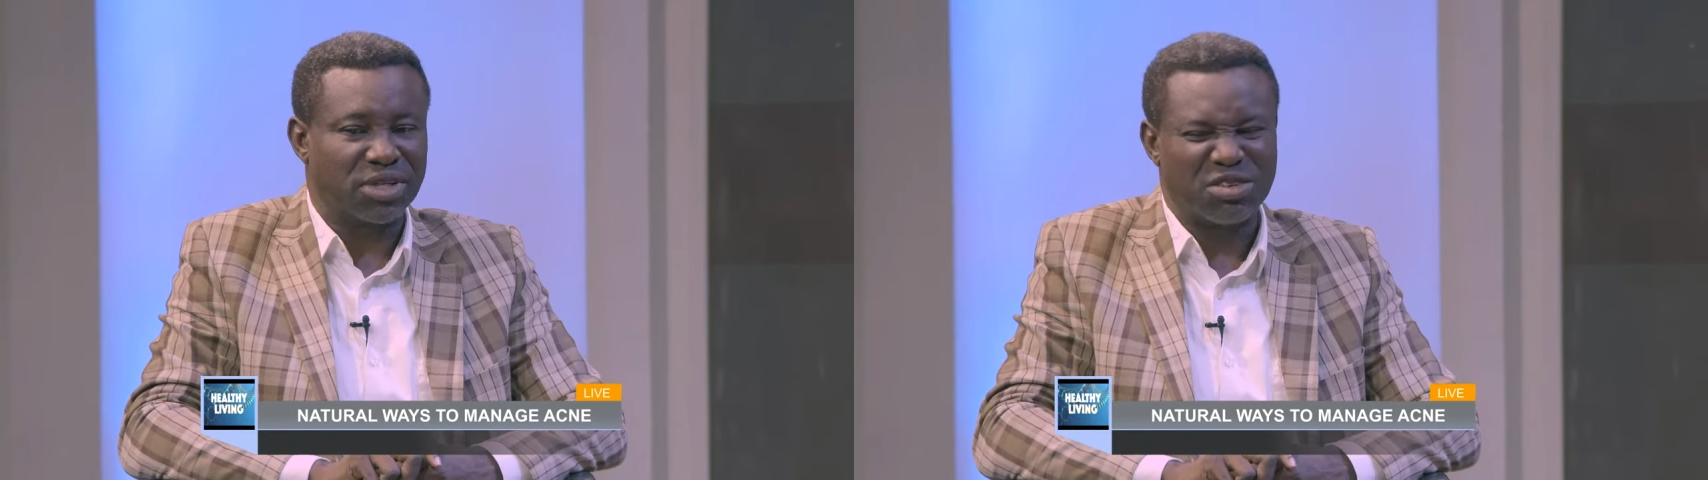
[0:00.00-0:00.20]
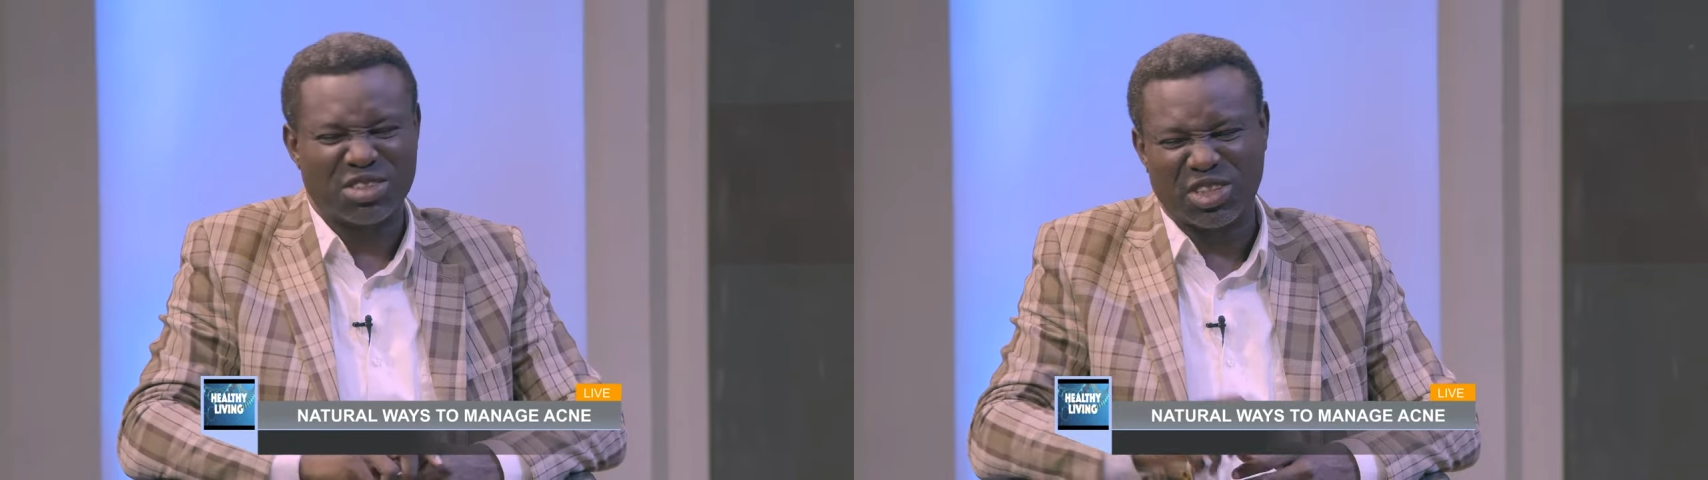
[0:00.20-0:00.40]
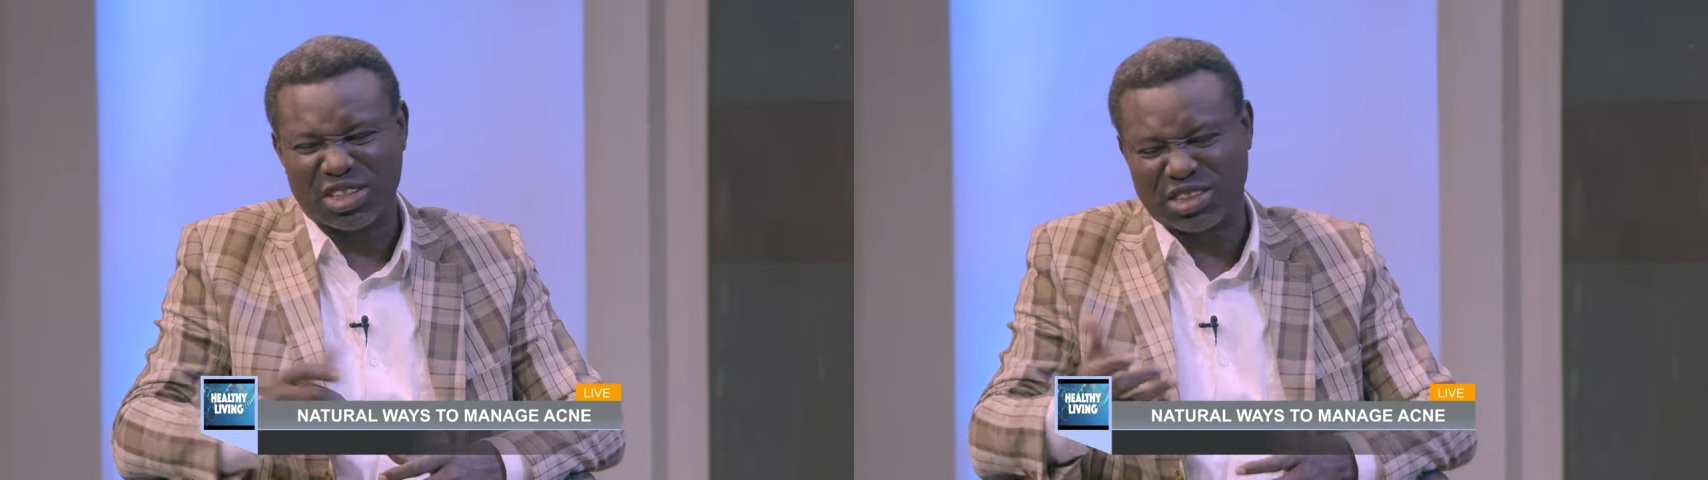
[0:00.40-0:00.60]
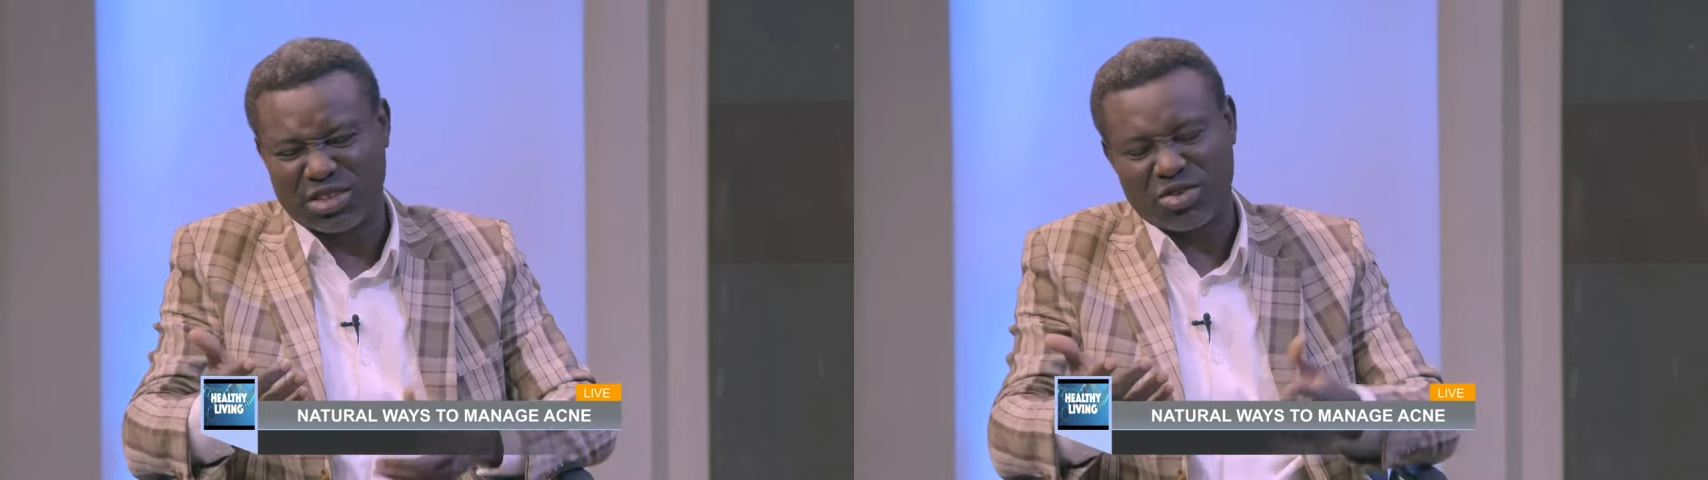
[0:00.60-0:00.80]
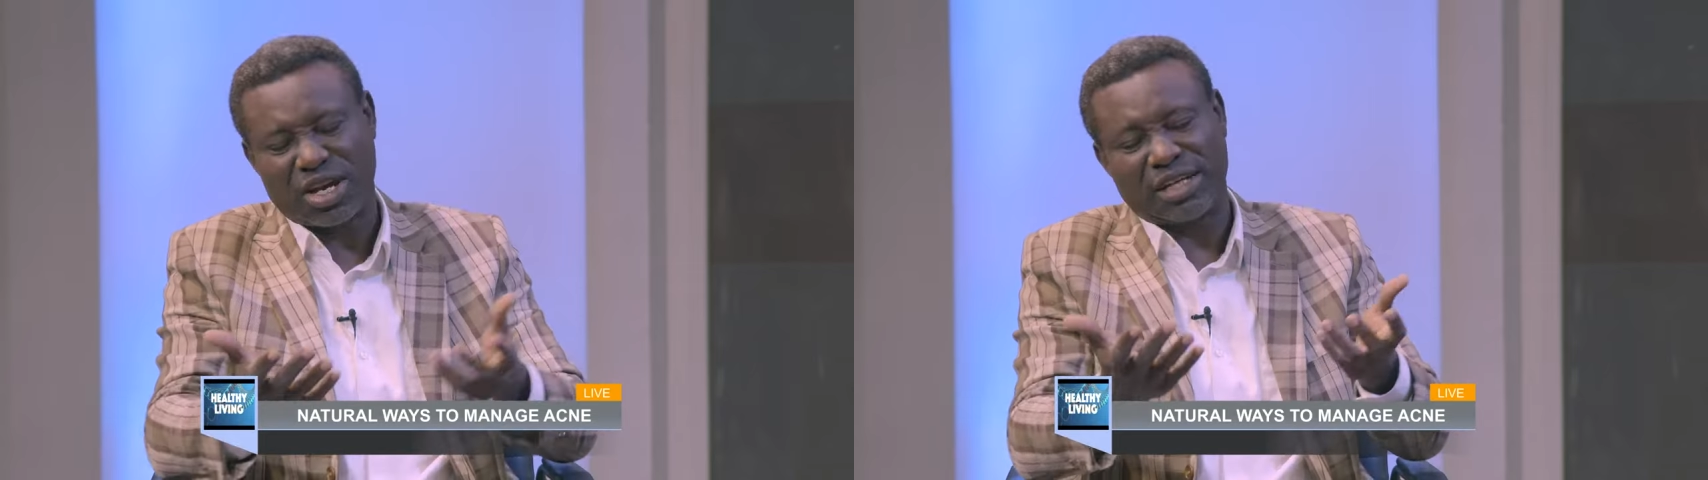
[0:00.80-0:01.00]
he would just
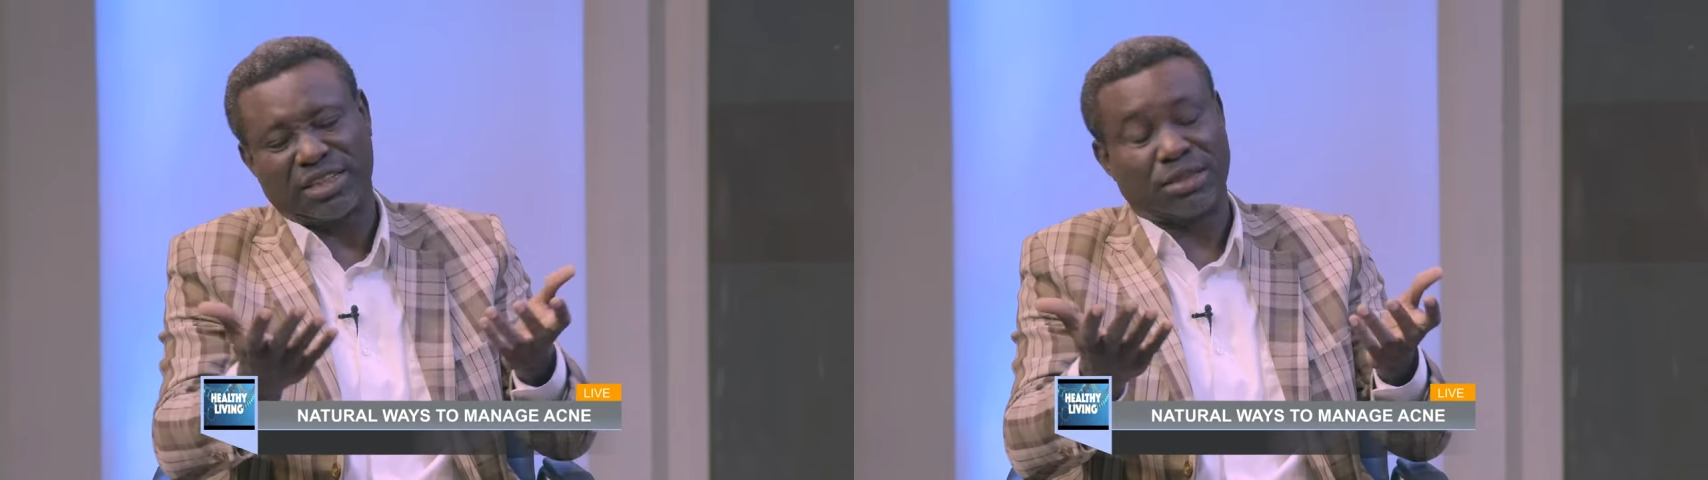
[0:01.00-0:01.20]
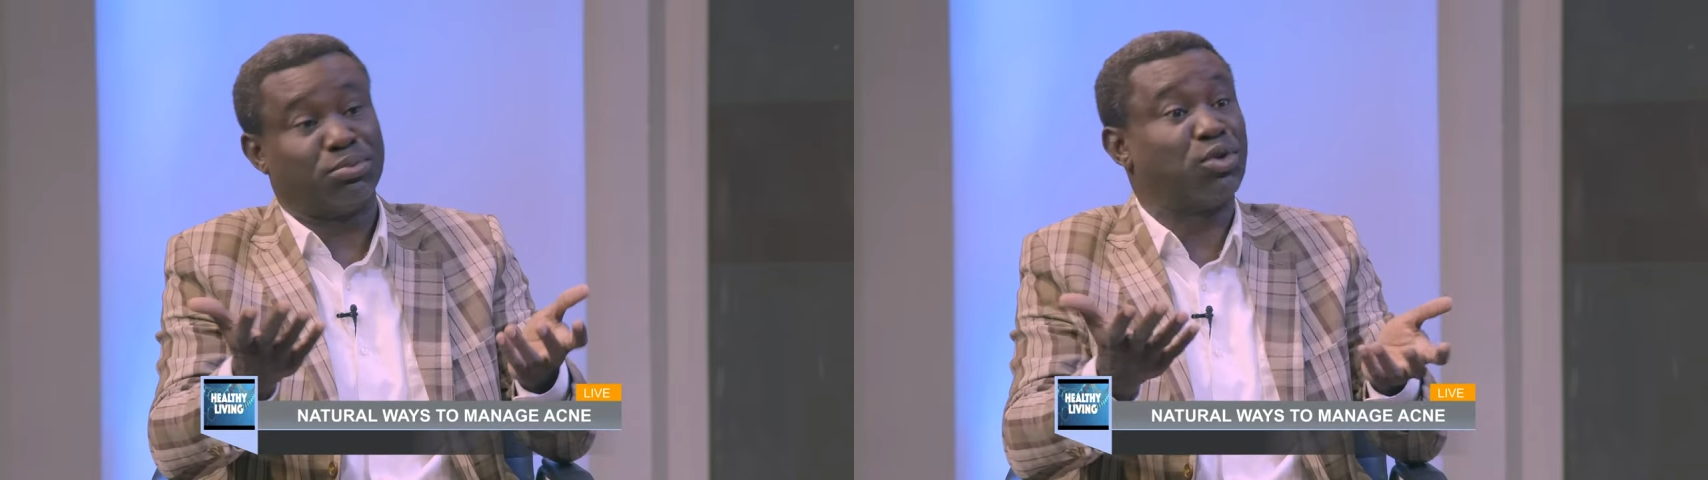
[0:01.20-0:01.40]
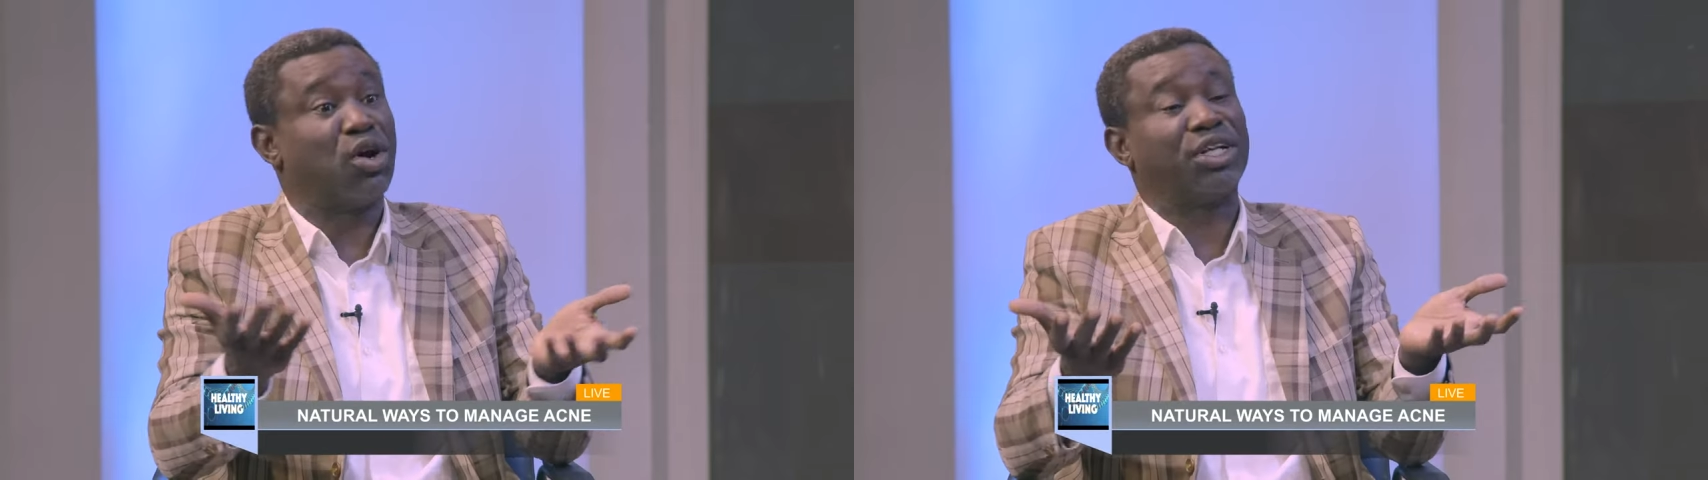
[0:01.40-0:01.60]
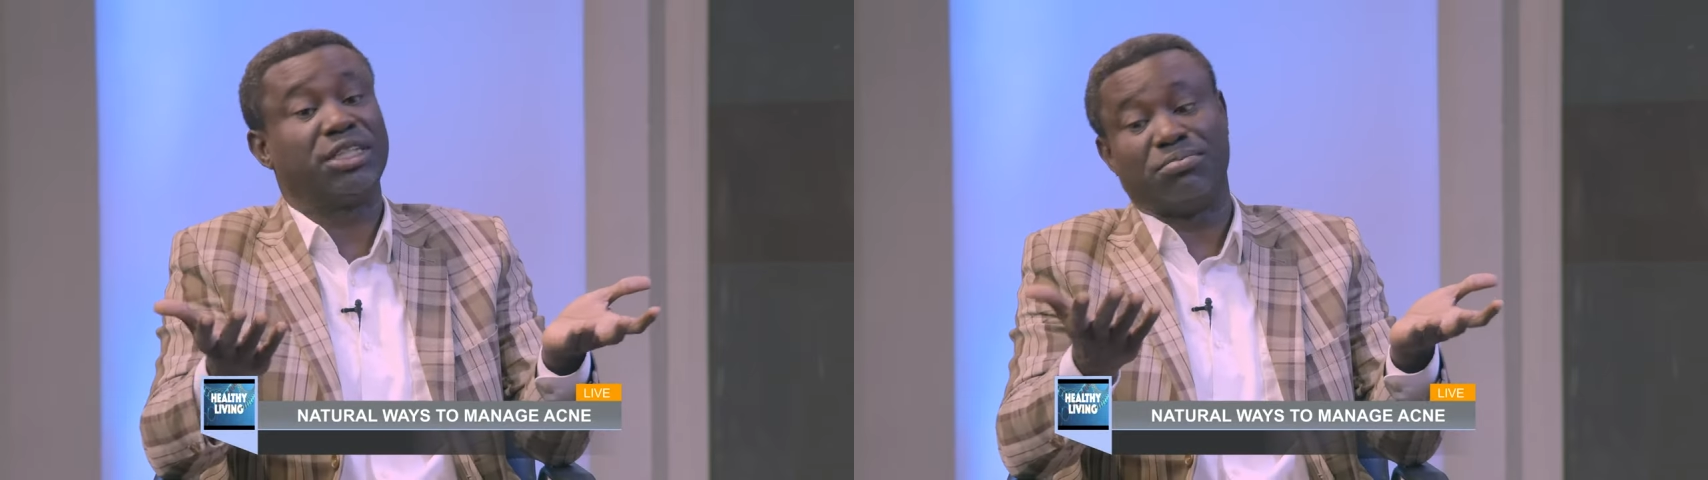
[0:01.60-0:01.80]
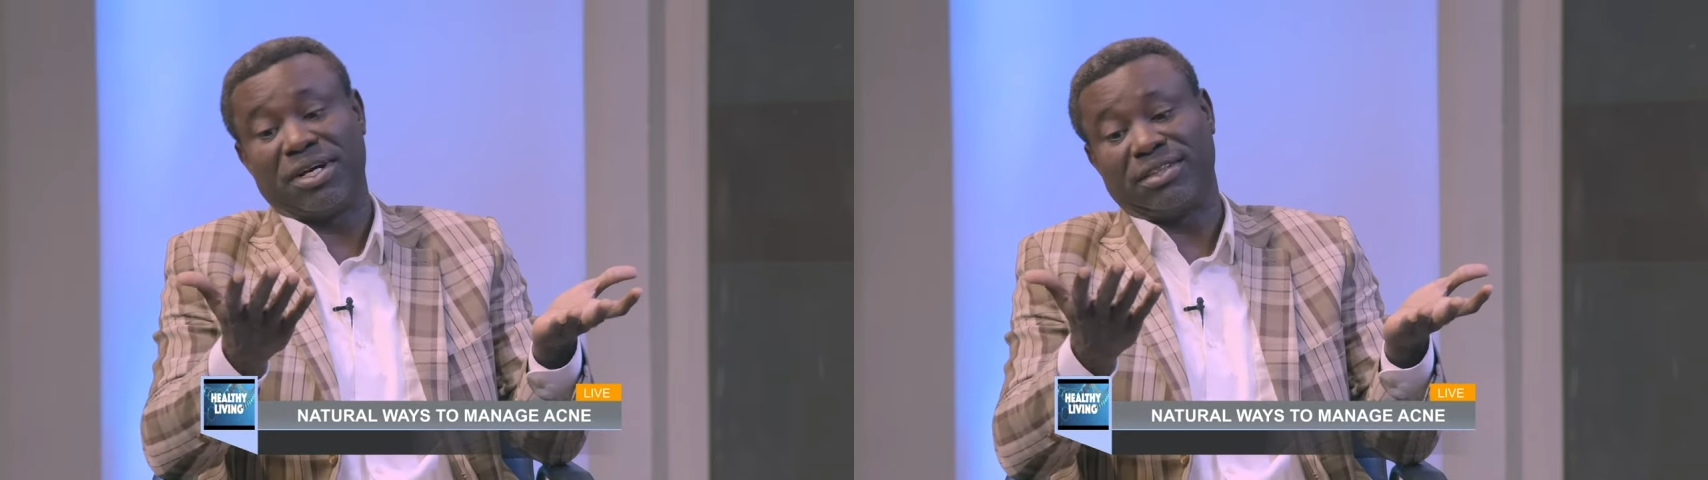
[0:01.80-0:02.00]
look at his book on his
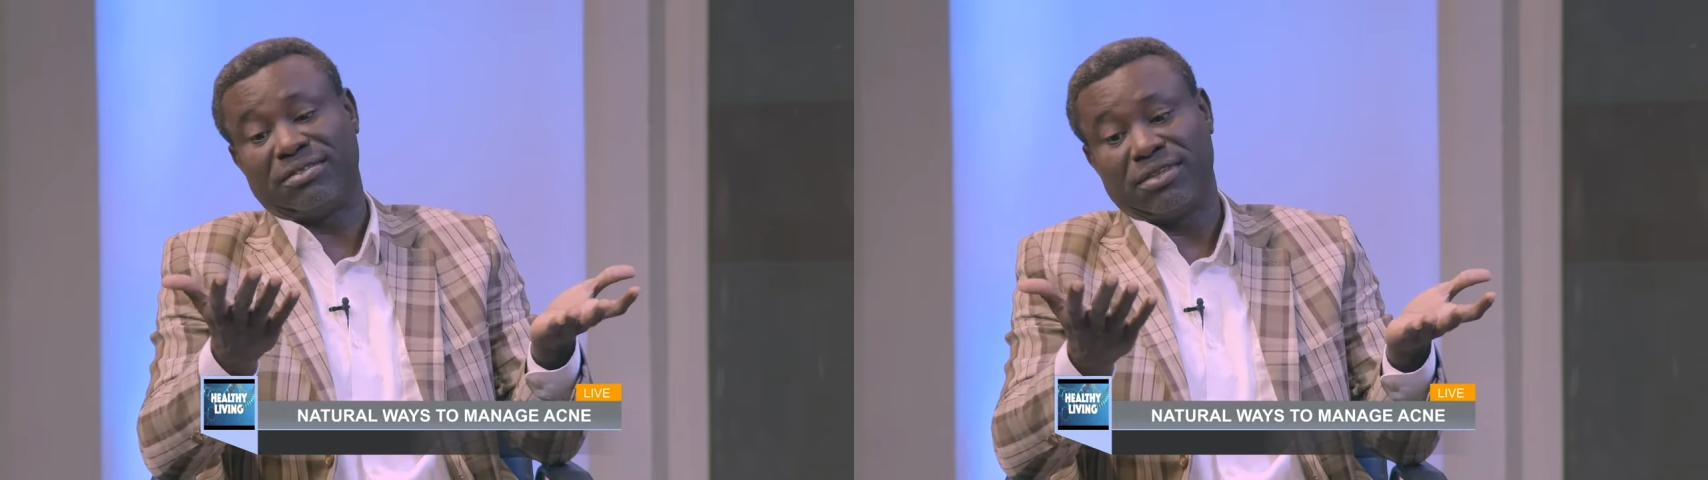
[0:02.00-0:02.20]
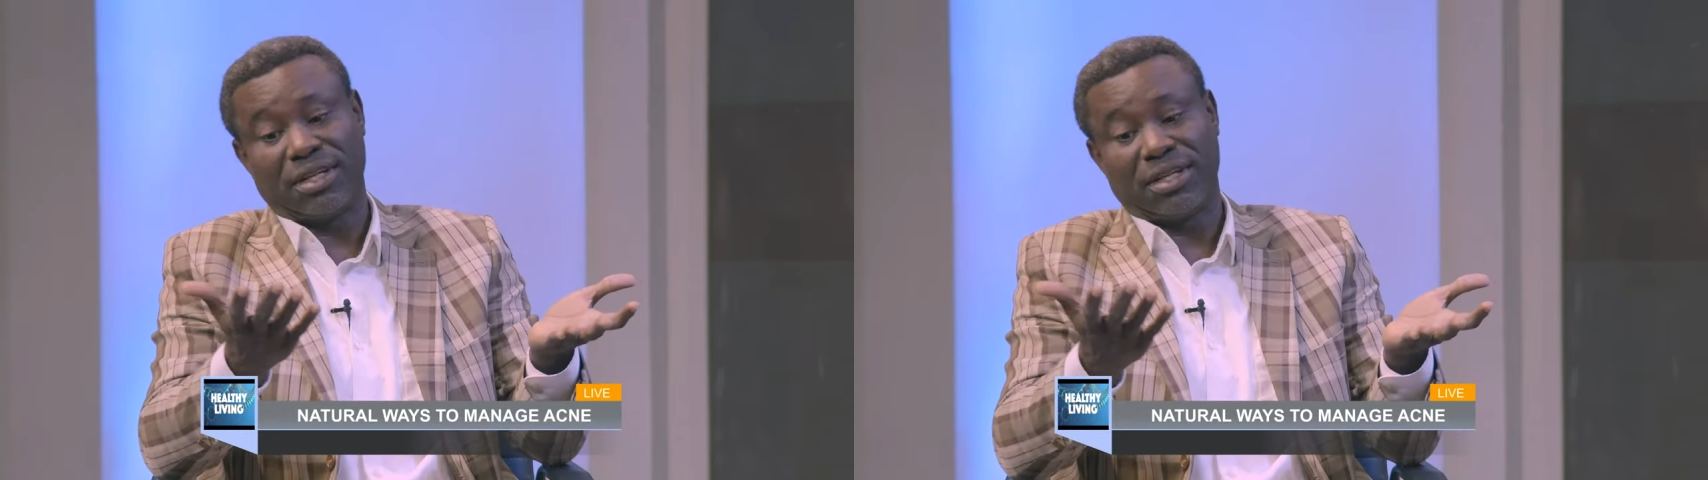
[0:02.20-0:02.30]
bed, yes.